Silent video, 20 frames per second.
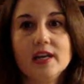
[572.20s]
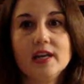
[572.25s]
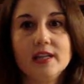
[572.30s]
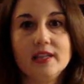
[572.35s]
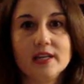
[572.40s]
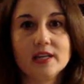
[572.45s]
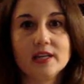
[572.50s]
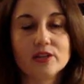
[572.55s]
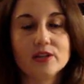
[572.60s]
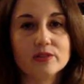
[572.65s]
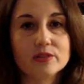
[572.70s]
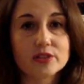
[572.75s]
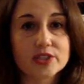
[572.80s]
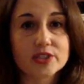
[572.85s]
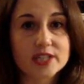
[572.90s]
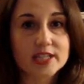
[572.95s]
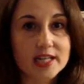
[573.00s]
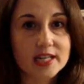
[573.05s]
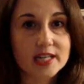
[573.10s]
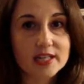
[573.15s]
in the
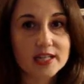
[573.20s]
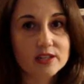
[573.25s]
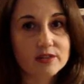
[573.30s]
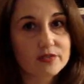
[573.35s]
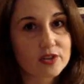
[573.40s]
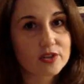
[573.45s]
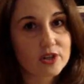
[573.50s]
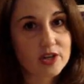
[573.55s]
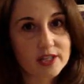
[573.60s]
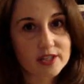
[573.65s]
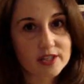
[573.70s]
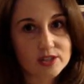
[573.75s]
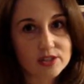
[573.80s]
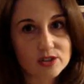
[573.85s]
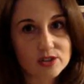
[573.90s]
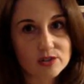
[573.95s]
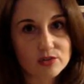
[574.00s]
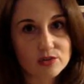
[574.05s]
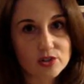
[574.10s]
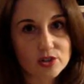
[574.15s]
understanding of the
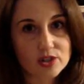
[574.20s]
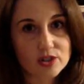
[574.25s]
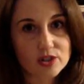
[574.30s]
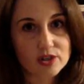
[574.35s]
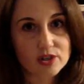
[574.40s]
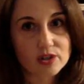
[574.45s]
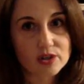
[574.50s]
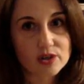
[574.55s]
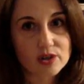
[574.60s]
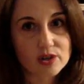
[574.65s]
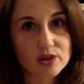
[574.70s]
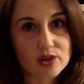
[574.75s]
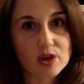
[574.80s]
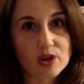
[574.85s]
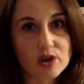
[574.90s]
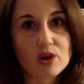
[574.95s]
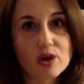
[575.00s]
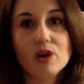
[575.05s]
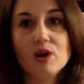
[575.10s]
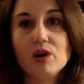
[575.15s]
Constitution
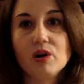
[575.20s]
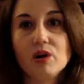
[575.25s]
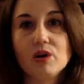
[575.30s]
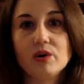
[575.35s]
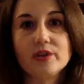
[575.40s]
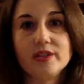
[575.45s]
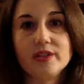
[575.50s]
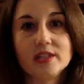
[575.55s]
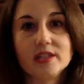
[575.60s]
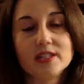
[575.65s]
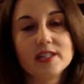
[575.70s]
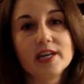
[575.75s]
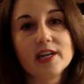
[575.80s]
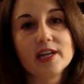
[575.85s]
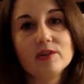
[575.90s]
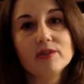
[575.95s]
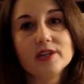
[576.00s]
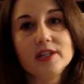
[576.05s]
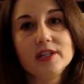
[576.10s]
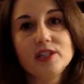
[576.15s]
or the
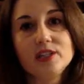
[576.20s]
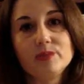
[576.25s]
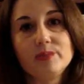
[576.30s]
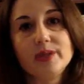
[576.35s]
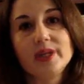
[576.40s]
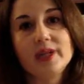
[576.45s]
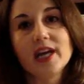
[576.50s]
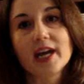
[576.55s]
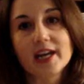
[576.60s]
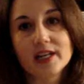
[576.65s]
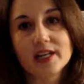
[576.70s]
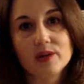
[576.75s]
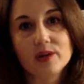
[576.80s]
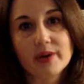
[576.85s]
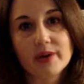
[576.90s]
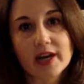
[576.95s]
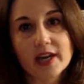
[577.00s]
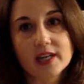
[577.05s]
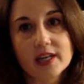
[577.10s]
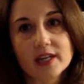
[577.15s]
integrity to be guided
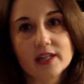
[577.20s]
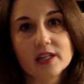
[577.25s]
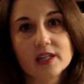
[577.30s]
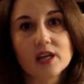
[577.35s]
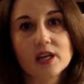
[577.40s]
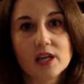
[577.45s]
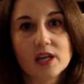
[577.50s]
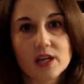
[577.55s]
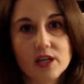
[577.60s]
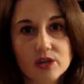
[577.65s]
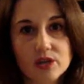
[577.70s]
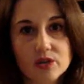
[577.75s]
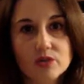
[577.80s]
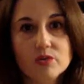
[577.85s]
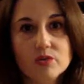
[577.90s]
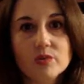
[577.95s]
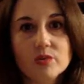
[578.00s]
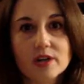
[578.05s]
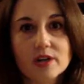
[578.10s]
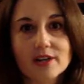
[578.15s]
by it,
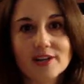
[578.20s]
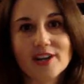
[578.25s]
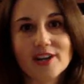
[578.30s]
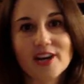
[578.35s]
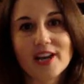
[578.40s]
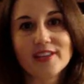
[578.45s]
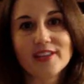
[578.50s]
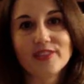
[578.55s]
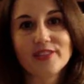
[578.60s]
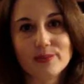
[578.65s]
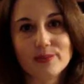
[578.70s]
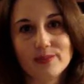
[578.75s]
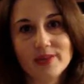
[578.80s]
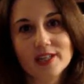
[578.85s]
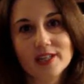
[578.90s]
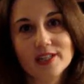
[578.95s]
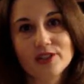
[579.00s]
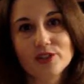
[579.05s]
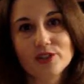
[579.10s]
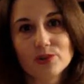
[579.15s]
you are not the
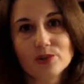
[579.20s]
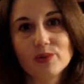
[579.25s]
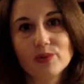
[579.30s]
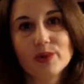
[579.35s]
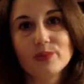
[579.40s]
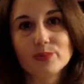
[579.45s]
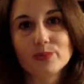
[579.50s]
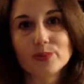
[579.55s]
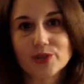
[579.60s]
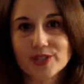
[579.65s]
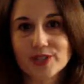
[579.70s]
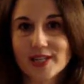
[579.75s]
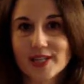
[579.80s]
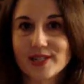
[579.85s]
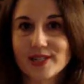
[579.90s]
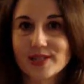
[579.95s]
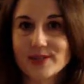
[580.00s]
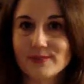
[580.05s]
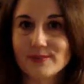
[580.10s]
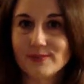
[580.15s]
man to
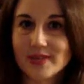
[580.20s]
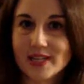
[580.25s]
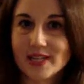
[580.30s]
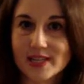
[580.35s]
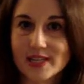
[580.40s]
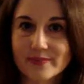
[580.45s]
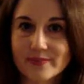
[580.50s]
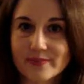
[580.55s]
represent me.